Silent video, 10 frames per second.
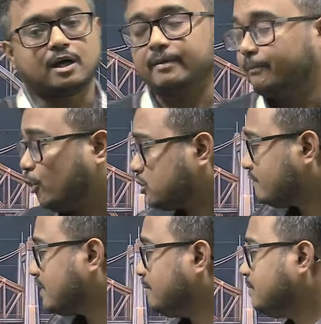And both
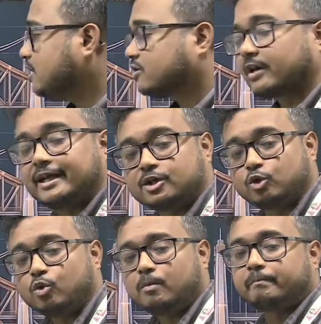of them tried
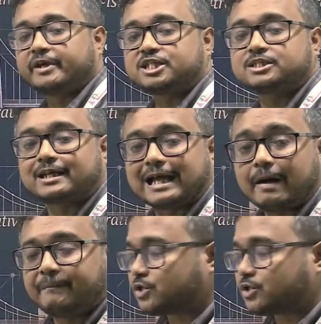to bridge the gap